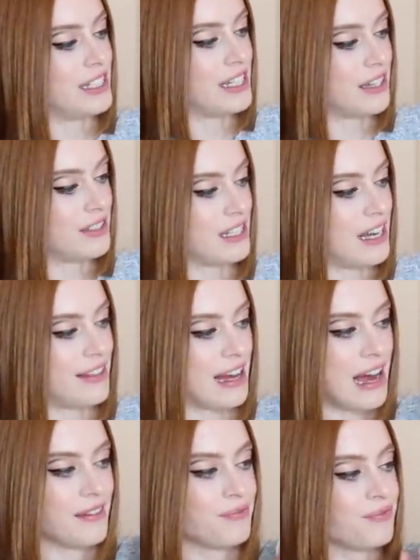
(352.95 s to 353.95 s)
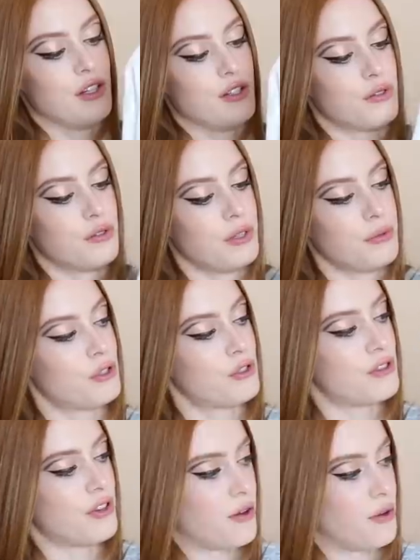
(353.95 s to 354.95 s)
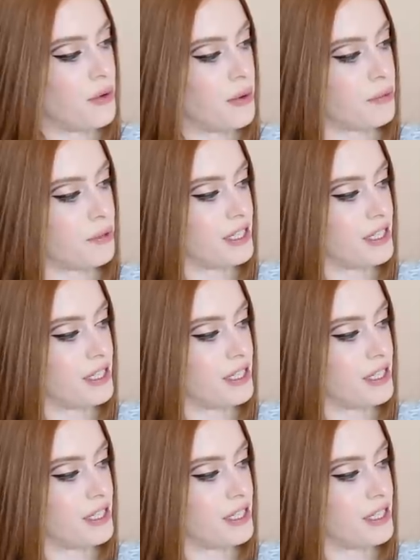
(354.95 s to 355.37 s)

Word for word: details like that and I just thought it was so